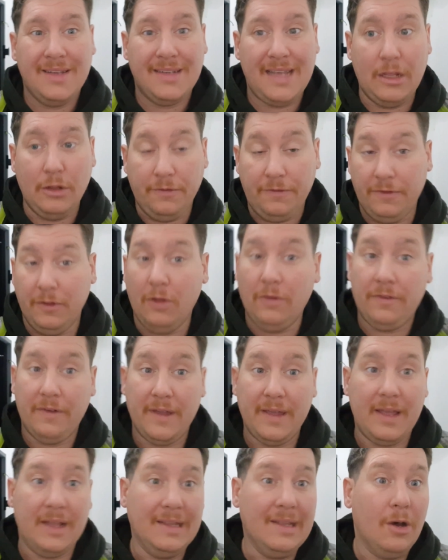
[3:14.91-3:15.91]
he'll fluff
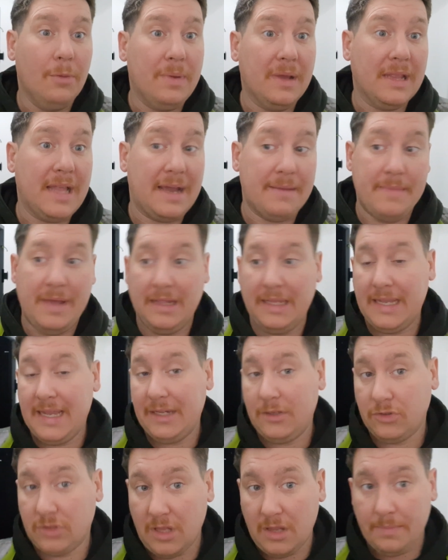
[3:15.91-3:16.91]
it a little bit like Melier
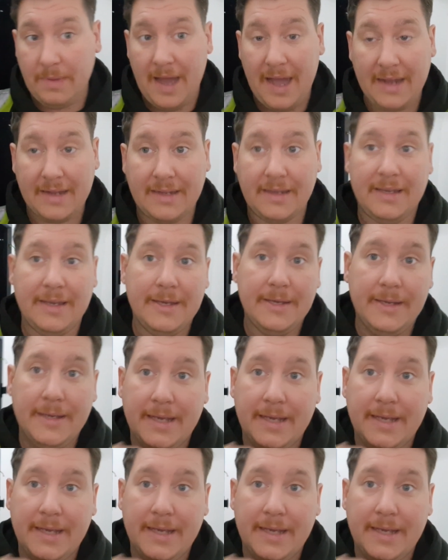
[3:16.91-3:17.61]
does at the back.